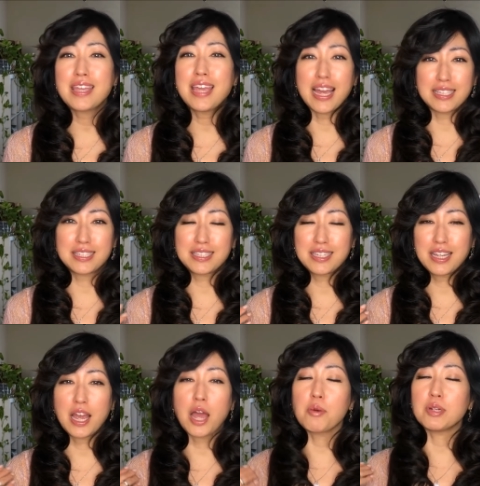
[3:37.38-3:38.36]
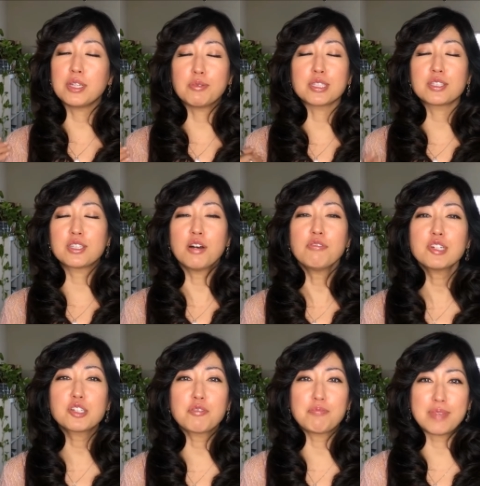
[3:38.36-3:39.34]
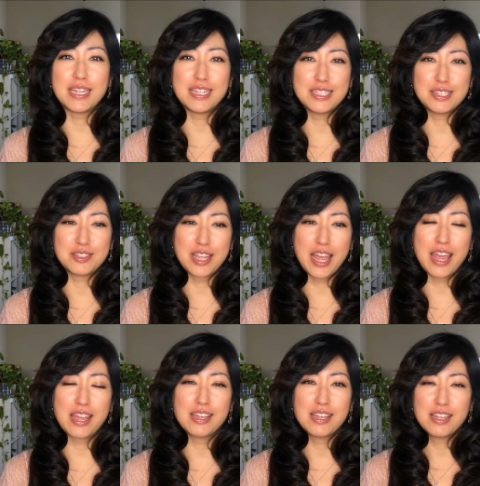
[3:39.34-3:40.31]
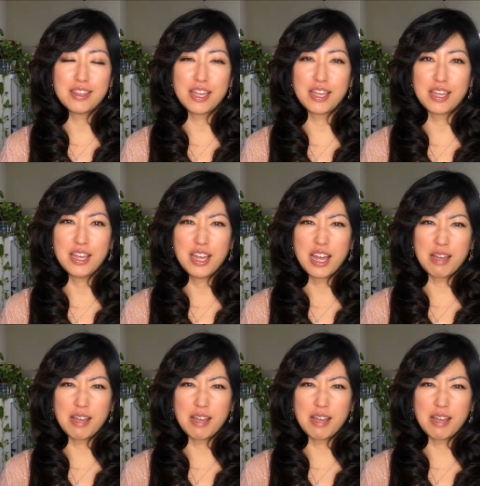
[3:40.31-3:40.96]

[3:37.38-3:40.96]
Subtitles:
yes, it was selfish of me to say that